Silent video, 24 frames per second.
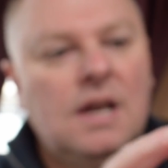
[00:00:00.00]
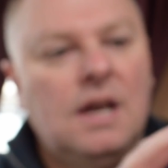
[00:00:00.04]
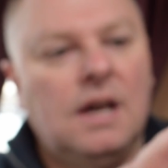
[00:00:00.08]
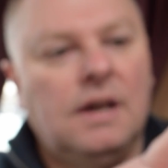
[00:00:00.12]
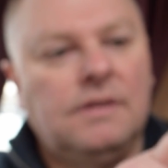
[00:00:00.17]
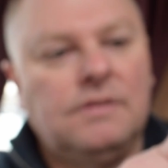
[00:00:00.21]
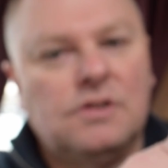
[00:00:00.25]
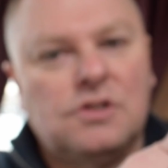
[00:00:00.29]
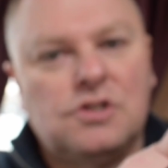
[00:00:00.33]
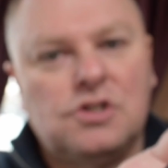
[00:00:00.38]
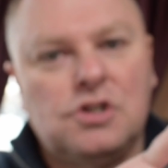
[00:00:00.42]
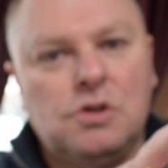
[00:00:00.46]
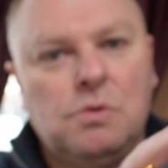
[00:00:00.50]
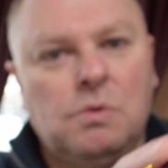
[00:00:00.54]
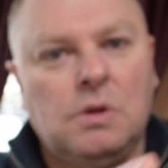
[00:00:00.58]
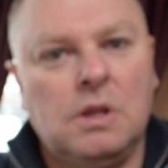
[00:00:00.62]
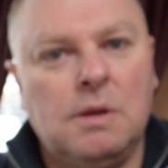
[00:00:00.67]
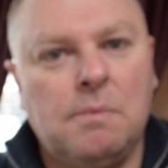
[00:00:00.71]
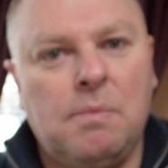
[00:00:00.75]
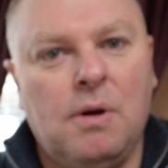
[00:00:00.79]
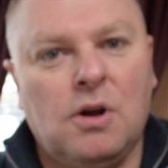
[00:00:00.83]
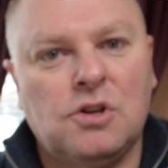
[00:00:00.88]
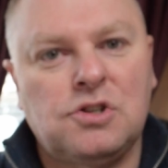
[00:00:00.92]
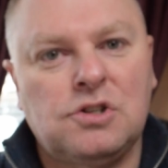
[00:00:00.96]
and there's two at the
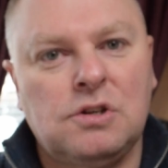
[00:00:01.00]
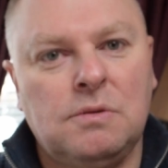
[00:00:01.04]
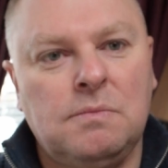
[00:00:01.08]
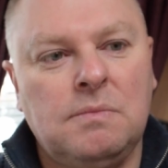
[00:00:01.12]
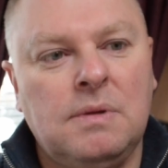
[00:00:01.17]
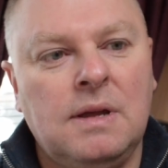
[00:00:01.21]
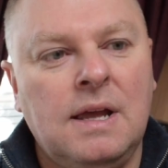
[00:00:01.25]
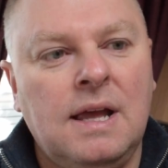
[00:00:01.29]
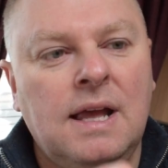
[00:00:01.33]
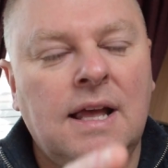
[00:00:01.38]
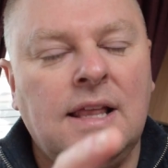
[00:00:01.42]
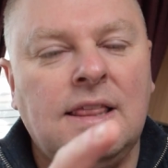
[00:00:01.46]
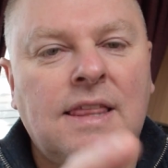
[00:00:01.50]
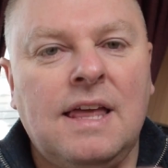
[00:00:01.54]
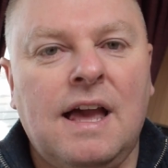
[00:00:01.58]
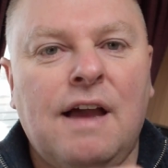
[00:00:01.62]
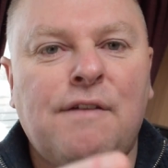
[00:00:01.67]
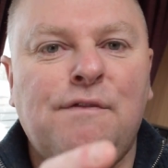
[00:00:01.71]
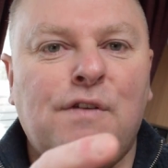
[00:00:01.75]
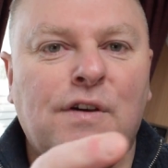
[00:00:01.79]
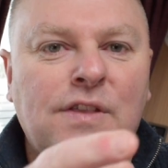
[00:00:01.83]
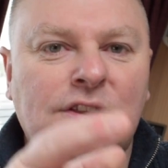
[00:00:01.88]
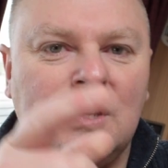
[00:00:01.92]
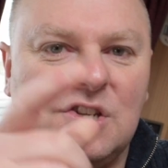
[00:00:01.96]
bottom, they're
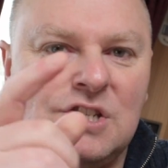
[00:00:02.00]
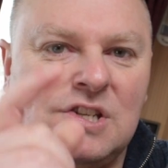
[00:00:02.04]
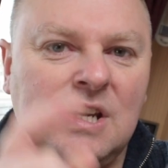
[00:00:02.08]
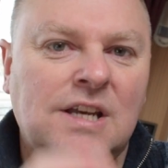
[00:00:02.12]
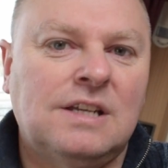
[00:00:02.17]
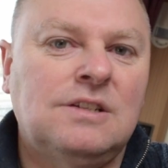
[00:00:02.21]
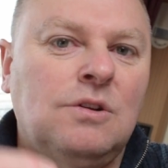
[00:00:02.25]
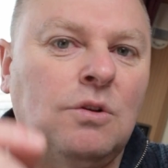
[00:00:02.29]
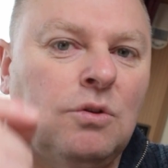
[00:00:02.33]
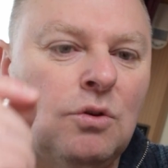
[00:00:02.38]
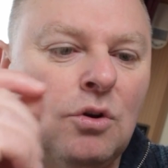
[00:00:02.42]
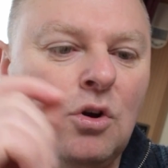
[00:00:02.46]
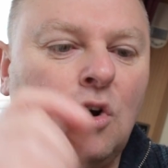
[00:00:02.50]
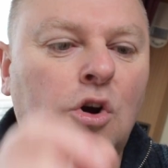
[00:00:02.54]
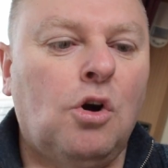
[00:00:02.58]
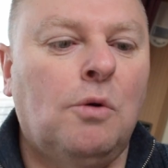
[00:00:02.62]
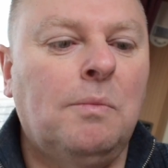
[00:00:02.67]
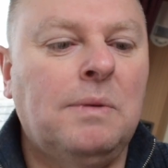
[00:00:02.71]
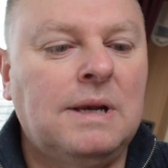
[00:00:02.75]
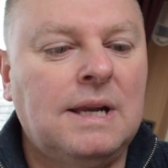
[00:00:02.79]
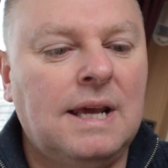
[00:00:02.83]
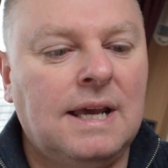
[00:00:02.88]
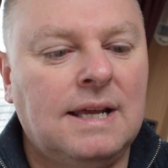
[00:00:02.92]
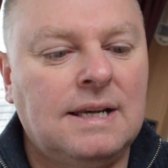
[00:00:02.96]
for the signal
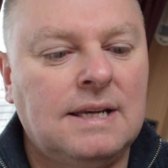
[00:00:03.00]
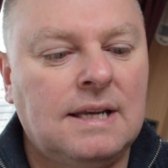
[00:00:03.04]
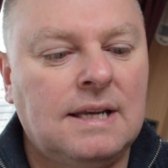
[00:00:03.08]
coming in.